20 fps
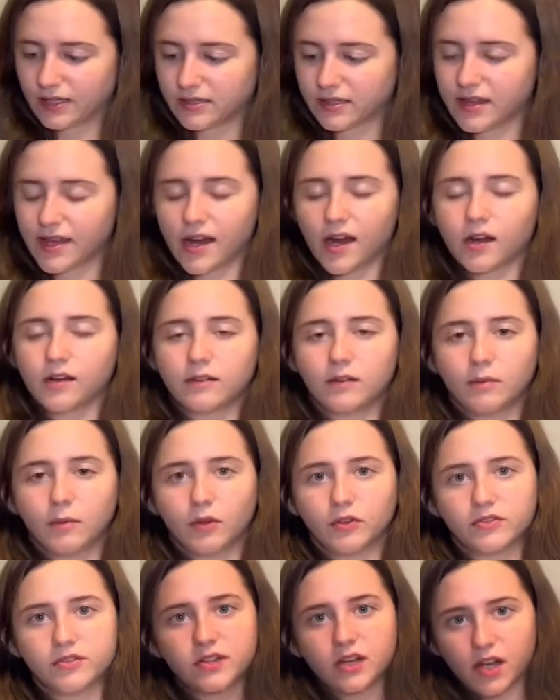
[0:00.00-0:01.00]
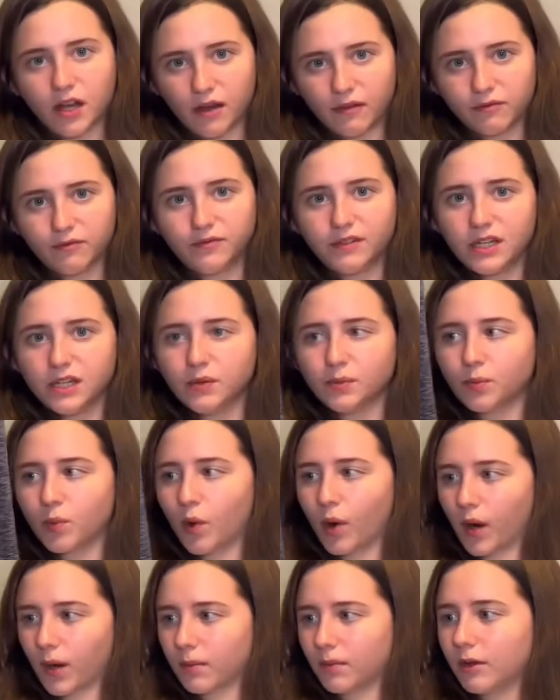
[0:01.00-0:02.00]
They are the most comfy,
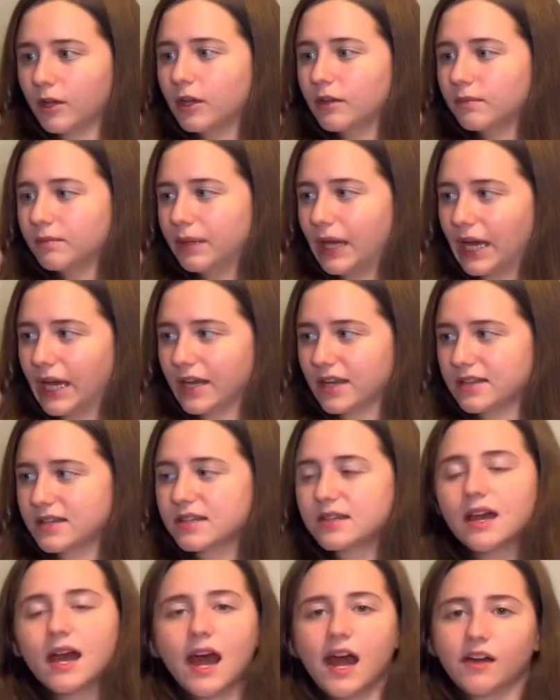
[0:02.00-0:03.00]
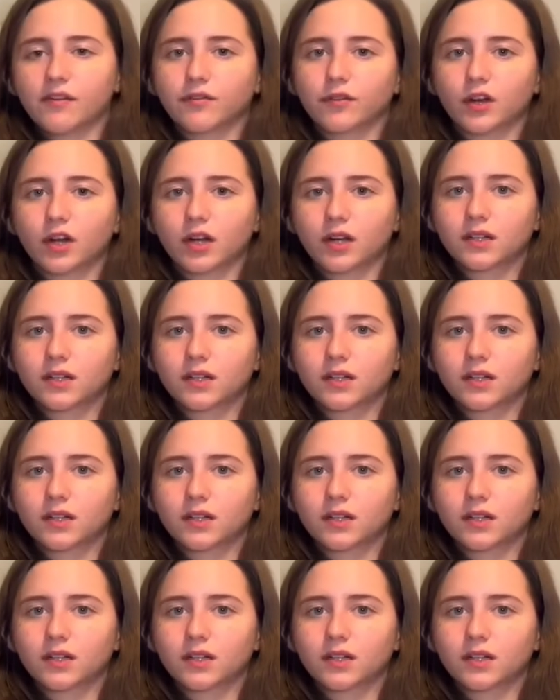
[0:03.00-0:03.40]
warm pants ever.